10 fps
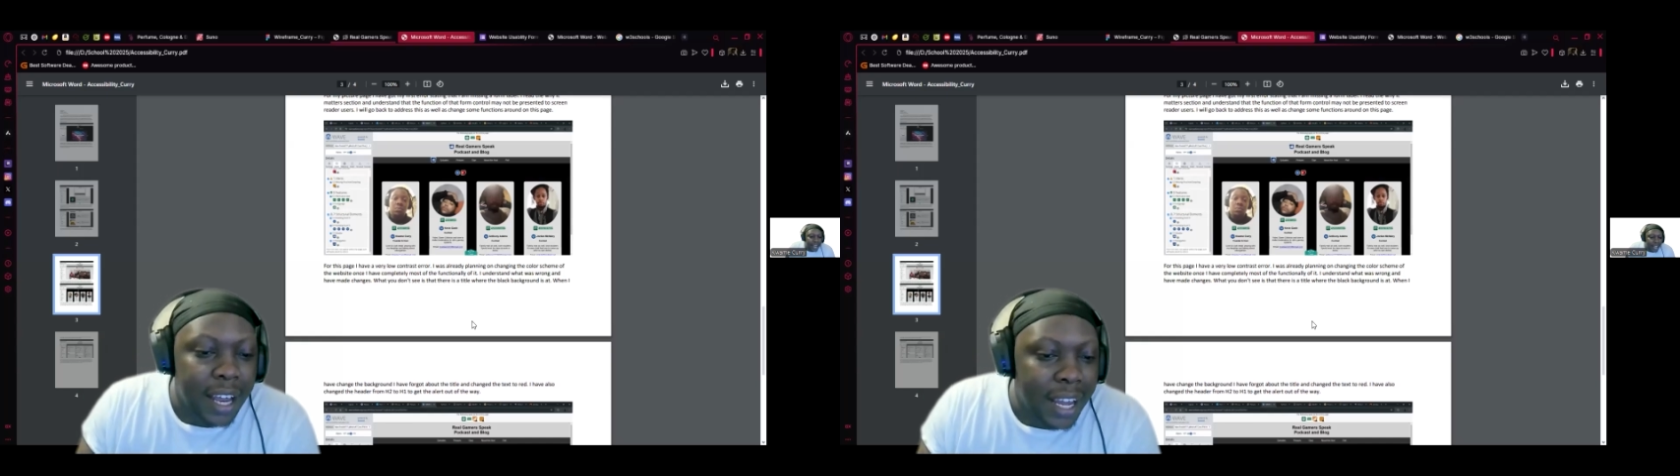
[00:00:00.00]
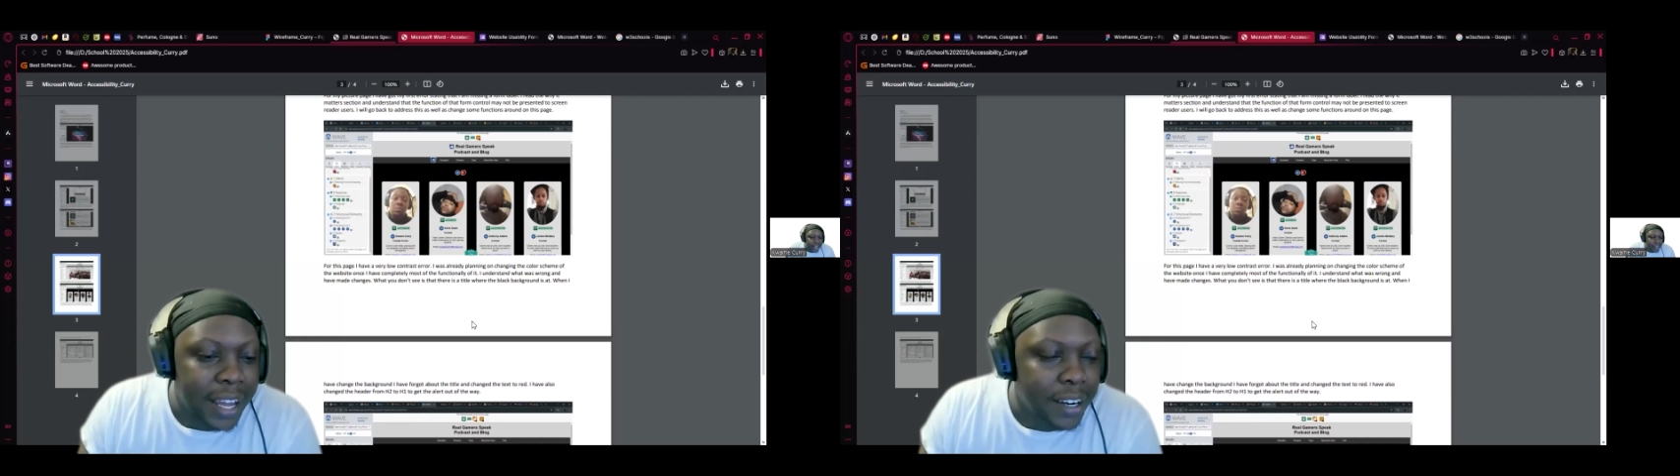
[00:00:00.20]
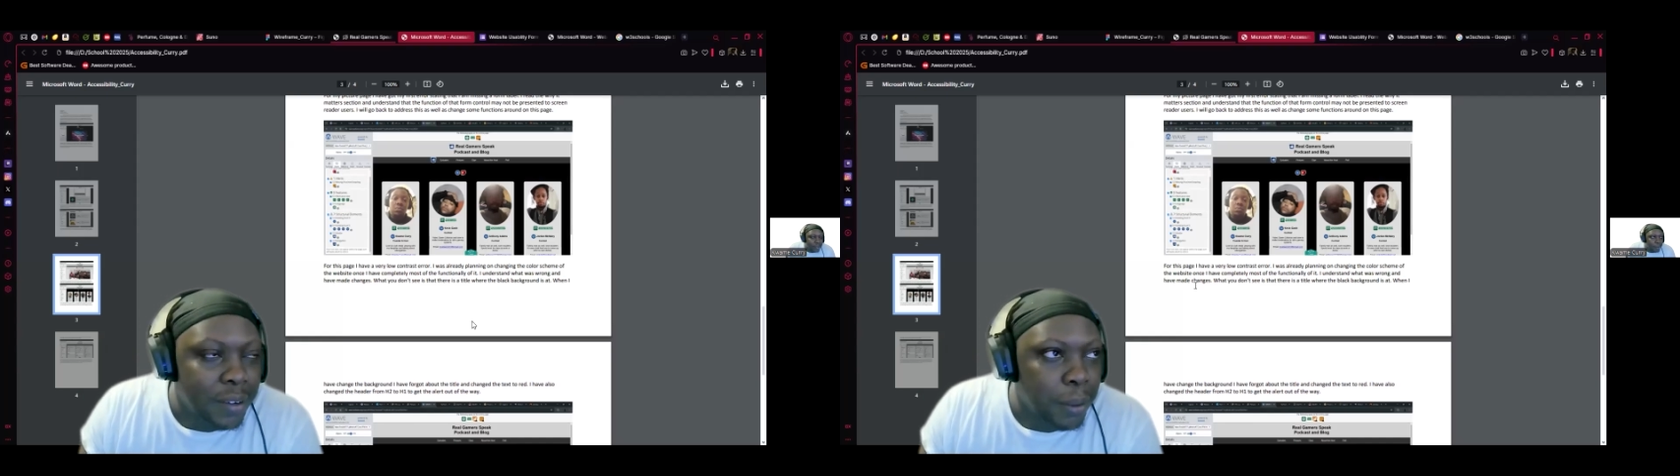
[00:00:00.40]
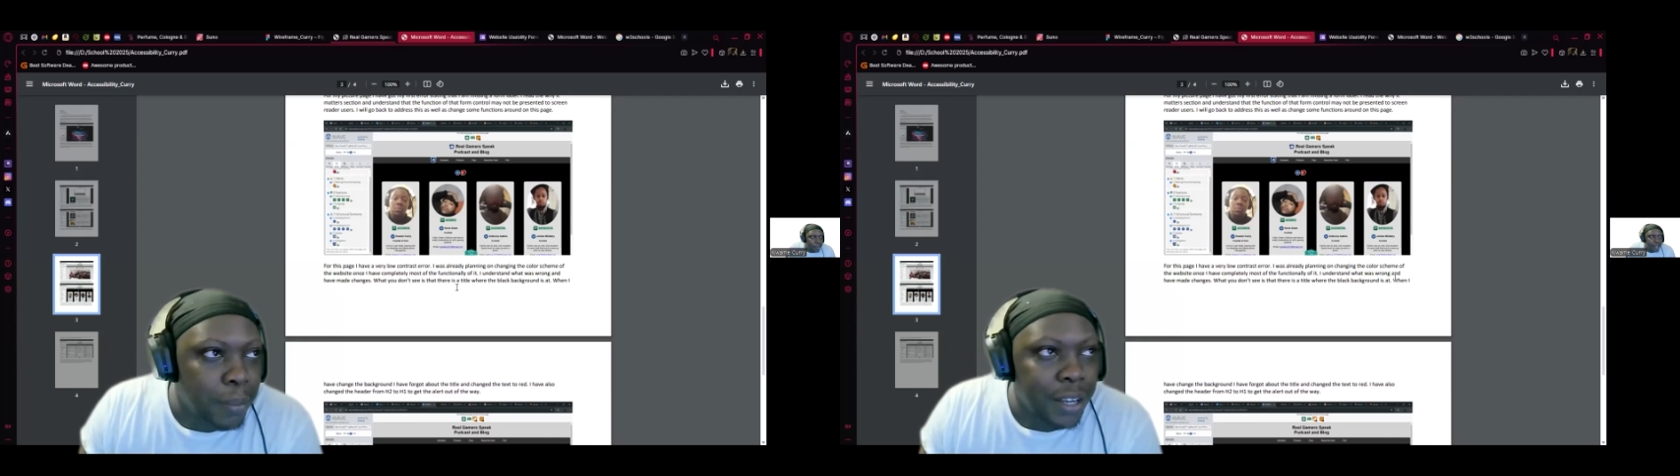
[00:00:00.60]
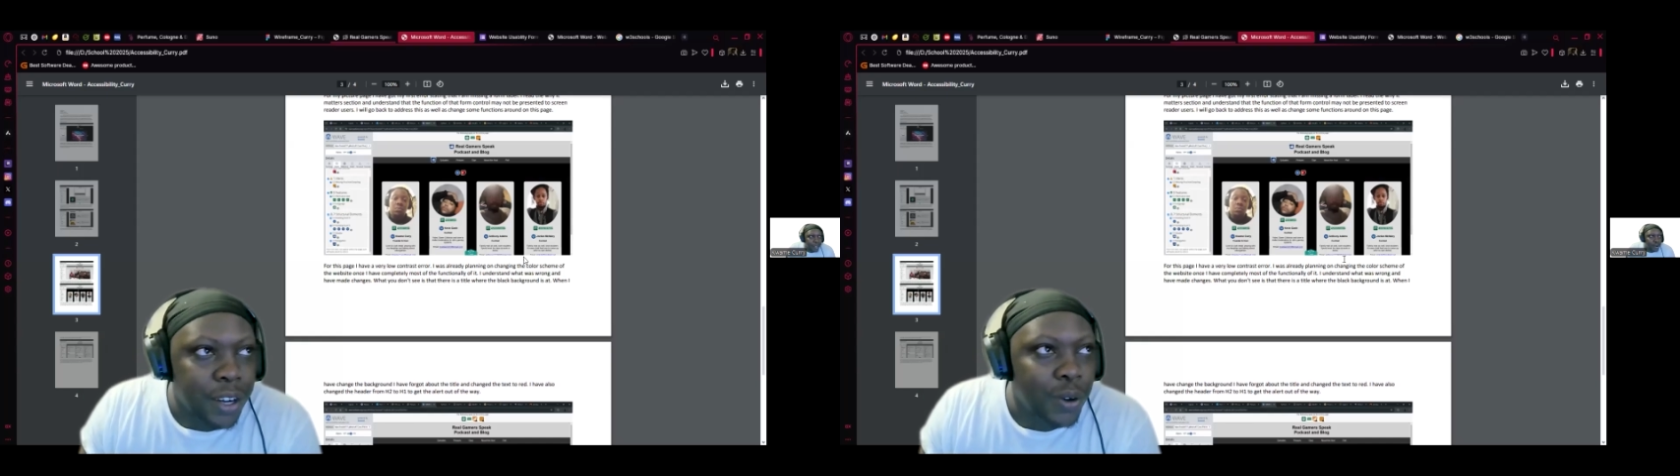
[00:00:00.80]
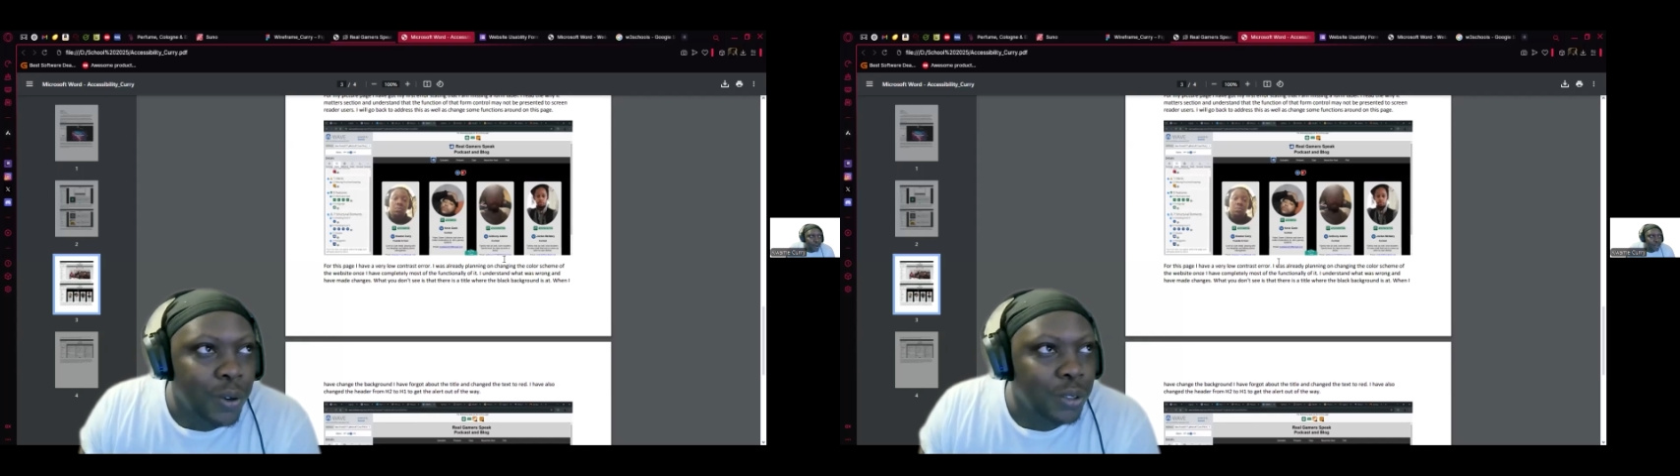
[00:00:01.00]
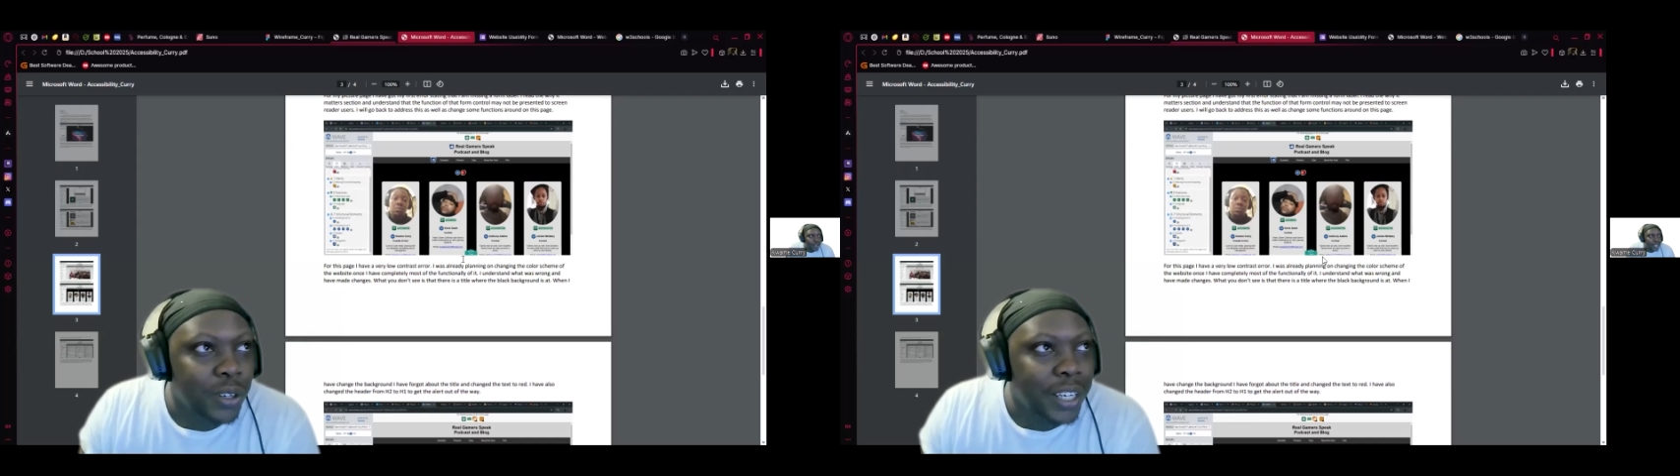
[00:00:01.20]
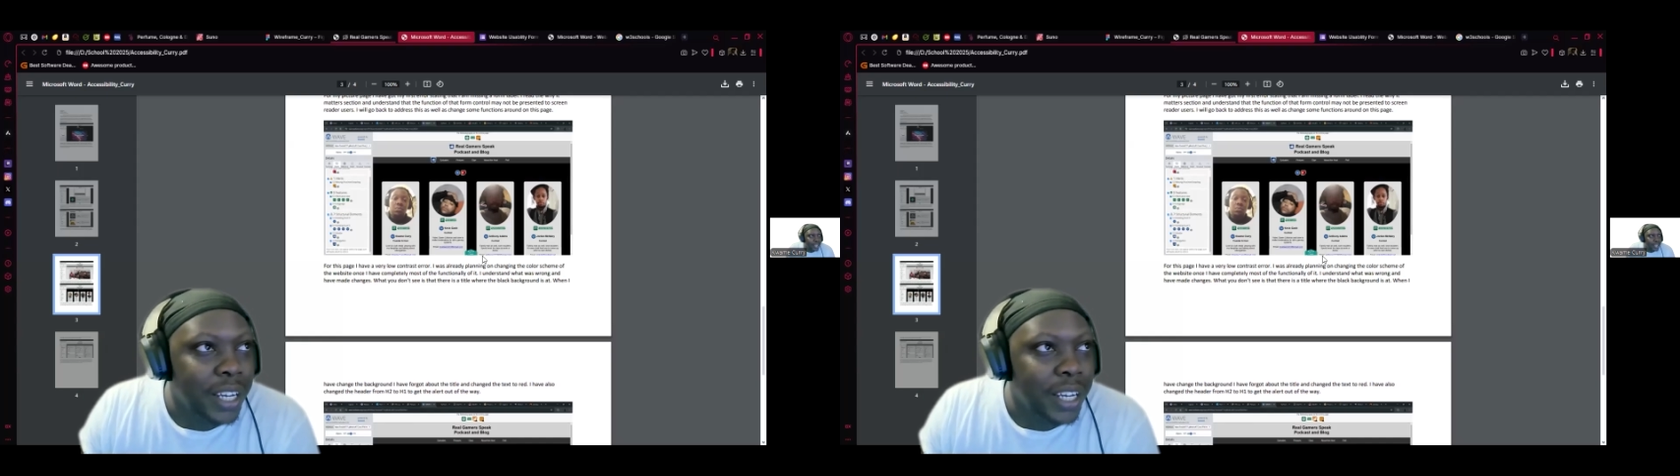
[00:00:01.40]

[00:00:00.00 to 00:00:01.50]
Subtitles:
I got about the host on